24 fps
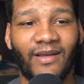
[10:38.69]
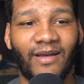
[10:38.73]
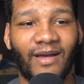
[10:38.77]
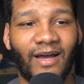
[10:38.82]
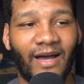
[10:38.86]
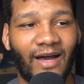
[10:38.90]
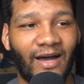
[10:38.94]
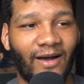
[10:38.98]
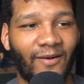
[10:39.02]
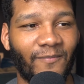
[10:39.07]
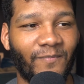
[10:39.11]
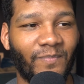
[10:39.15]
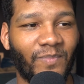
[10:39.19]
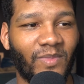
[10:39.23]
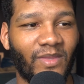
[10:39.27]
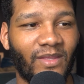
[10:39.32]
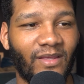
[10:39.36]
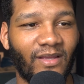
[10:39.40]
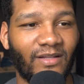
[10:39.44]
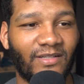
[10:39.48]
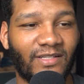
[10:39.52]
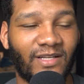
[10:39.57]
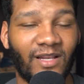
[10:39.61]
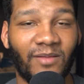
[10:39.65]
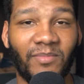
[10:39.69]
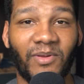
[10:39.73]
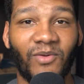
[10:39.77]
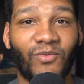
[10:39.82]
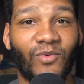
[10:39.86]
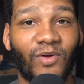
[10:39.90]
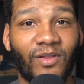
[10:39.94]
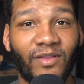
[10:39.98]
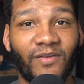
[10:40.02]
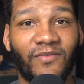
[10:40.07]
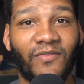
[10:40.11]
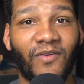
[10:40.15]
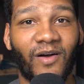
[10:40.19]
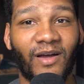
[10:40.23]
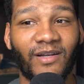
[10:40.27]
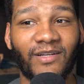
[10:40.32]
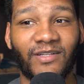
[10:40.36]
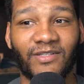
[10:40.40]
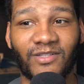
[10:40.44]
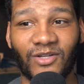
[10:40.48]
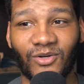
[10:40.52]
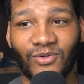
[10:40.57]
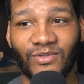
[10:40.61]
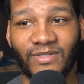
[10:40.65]
Um, it's going to be really fun.
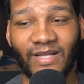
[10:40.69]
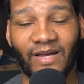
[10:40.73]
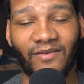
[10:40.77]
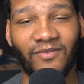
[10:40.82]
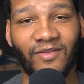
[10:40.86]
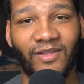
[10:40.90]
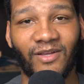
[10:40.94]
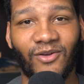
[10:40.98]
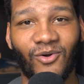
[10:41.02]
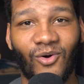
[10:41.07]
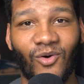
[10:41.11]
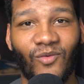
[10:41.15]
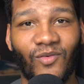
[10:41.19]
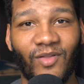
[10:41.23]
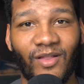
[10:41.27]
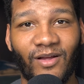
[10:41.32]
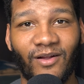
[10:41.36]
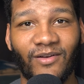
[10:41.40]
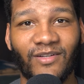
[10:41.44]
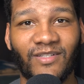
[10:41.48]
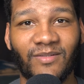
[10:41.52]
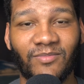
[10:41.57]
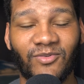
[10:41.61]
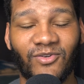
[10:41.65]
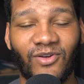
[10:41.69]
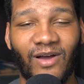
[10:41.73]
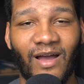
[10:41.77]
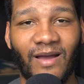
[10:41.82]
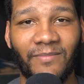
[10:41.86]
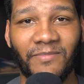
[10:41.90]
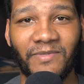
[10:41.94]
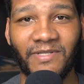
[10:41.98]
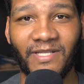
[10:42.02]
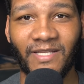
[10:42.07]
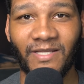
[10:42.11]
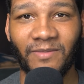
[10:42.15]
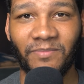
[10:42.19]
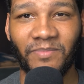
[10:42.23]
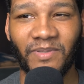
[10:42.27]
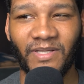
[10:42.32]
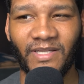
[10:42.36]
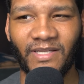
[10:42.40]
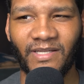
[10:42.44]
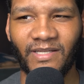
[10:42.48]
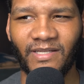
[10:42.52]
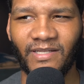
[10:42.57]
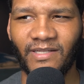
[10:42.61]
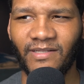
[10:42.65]
So definitely go over there and subscribe.
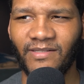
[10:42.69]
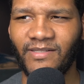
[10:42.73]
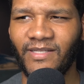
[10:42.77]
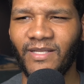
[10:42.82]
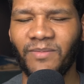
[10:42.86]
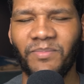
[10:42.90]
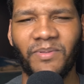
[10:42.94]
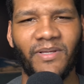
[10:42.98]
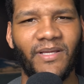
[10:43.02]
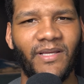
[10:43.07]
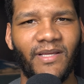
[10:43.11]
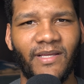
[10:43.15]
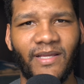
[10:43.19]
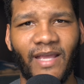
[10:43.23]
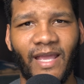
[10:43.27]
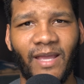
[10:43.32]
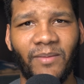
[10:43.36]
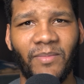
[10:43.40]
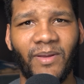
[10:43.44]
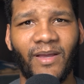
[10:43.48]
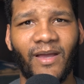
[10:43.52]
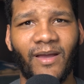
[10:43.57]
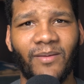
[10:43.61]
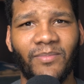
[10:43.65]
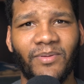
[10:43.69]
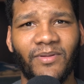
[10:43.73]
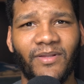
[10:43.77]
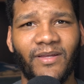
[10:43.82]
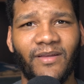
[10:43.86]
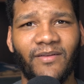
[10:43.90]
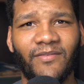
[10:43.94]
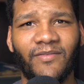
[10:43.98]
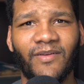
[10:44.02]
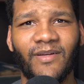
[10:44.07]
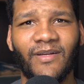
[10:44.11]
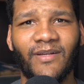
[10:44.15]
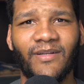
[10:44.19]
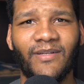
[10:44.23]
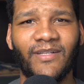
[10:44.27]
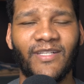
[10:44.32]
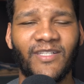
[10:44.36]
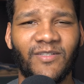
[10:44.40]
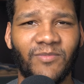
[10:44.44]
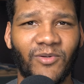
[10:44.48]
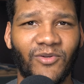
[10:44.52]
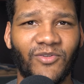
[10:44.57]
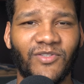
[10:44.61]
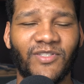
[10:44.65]
TP TPE Gaming, I believe,
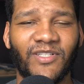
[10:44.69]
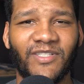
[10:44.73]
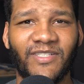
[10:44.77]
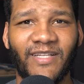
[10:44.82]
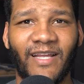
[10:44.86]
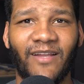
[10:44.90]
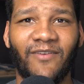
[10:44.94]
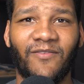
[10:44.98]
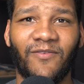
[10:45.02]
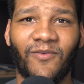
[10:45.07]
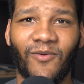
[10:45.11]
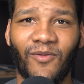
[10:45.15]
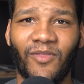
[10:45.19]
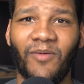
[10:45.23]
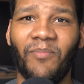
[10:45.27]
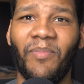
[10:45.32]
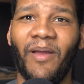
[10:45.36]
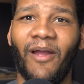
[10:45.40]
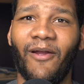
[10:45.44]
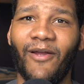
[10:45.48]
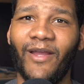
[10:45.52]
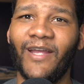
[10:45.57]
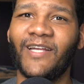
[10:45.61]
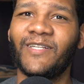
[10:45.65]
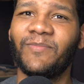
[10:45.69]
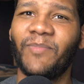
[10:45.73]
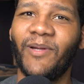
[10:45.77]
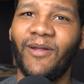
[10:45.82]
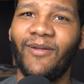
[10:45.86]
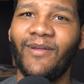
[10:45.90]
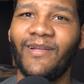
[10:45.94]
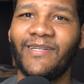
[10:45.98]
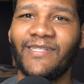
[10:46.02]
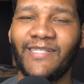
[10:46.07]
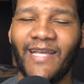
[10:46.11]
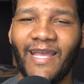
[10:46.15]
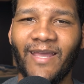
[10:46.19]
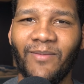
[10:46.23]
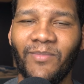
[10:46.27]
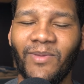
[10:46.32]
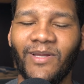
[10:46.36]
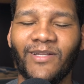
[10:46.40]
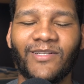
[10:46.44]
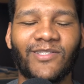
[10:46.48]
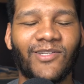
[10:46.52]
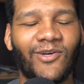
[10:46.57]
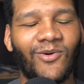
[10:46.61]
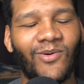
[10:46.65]
it's supposed to stand for the Perry Experience
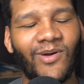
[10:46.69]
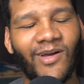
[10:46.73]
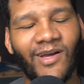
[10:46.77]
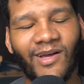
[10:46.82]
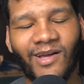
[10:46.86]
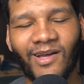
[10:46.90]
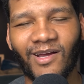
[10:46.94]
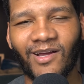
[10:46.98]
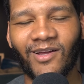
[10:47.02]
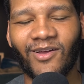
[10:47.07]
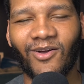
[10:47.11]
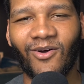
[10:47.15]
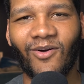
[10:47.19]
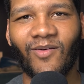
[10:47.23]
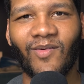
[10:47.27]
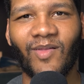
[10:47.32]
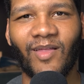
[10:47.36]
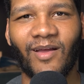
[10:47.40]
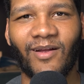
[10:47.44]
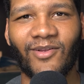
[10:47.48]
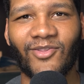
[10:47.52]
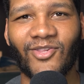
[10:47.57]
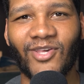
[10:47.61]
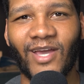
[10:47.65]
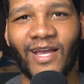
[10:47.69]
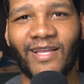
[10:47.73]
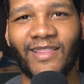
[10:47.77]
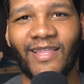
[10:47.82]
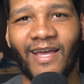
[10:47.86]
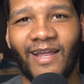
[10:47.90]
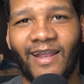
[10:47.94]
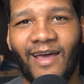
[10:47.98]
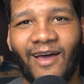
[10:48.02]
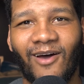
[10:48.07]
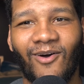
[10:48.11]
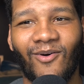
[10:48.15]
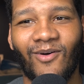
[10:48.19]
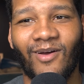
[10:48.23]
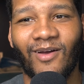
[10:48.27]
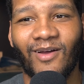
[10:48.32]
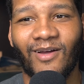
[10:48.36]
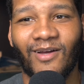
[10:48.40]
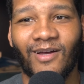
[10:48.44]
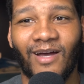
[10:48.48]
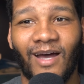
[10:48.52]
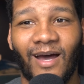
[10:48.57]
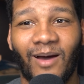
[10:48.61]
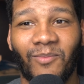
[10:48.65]
Gaming. So go over there and check that out.
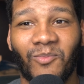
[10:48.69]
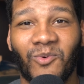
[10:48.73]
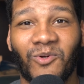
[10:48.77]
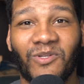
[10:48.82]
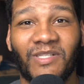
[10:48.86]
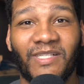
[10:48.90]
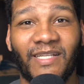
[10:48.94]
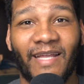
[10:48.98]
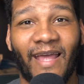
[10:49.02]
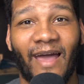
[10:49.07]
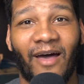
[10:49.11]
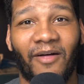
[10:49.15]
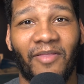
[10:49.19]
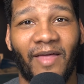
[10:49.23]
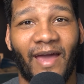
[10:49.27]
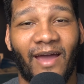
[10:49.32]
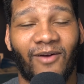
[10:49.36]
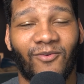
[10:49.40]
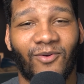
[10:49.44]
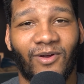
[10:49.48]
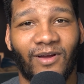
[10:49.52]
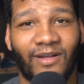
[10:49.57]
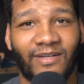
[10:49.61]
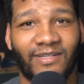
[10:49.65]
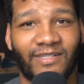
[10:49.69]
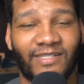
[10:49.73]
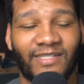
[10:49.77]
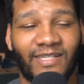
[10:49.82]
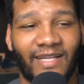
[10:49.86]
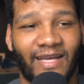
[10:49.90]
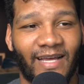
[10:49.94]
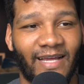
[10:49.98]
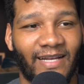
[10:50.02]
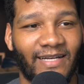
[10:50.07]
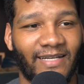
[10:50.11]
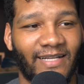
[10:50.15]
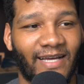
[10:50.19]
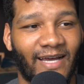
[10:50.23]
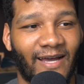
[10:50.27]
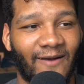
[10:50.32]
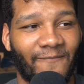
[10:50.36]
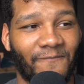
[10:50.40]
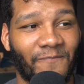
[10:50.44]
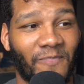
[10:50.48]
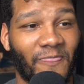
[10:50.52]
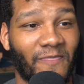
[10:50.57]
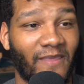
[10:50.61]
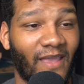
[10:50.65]
Um, we'll see how that runs. And
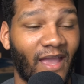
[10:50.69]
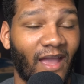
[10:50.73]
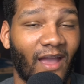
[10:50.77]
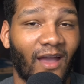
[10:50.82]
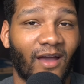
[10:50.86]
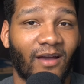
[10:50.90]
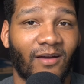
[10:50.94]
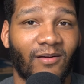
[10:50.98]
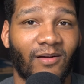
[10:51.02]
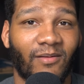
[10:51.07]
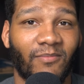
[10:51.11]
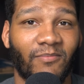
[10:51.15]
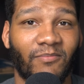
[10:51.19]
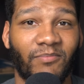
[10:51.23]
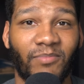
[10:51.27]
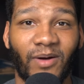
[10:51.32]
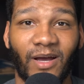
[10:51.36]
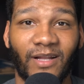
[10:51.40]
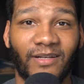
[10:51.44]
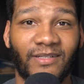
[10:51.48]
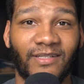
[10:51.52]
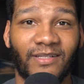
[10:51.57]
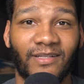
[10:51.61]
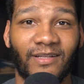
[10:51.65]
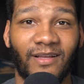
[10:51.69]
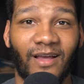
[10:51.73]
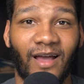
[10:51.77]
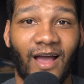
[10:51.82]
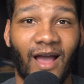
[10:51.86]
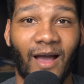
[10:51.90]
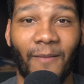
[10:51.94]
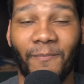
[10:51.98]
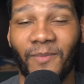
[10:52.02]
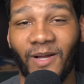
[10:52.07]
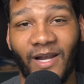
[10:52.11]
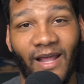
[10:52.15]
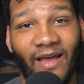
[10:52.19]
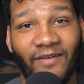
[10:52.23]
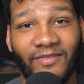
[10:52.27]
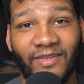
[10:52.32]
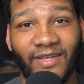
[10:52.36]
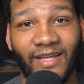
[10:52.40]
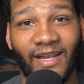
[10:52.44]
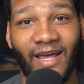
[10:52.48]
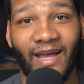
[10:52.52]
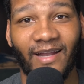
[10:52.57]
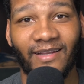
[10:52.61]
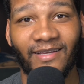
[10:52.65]
um, yeah, but I'm going to have to
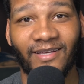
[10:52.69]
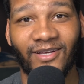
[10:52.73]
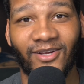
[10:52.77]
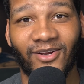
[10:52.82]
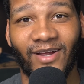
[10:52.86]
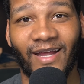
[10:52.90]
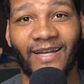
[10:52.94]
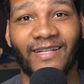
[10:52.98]
get out of here.